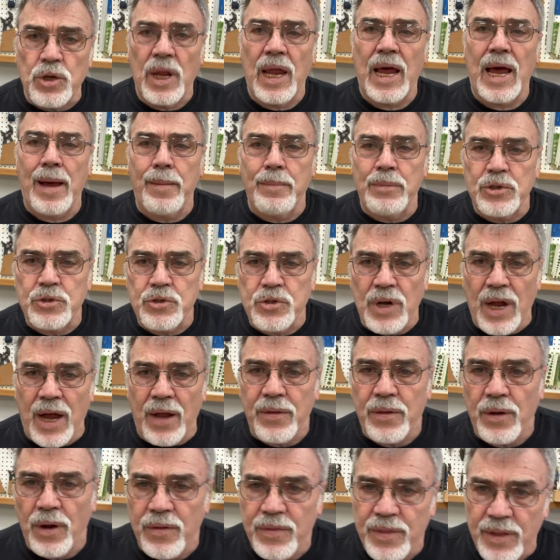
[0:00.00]
lab is
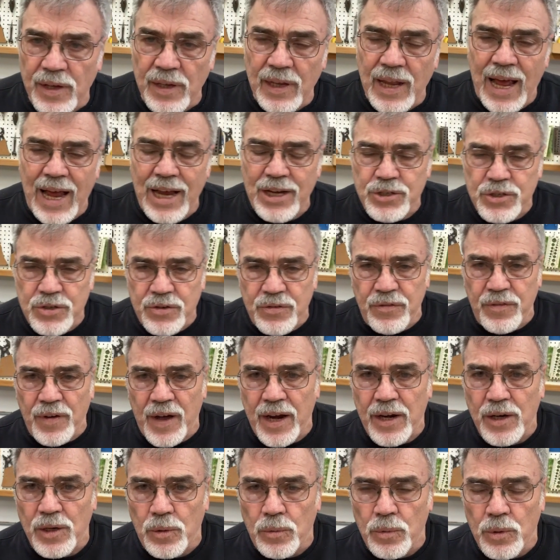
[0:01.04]
not the last
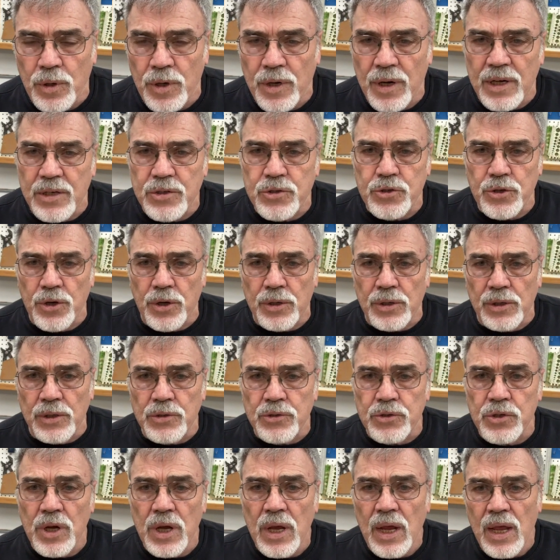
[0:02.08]
final word on
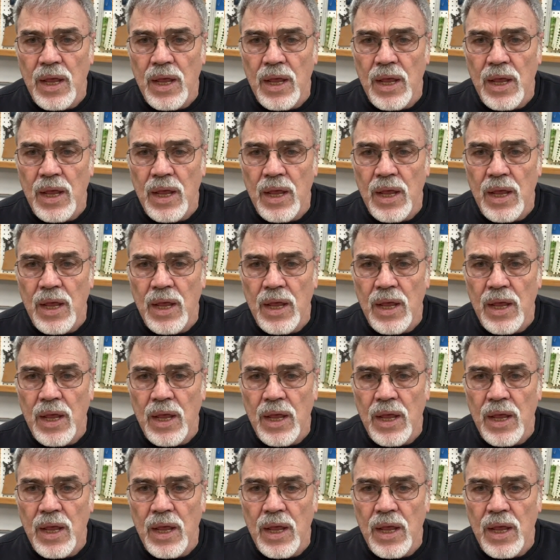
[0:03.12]
circles.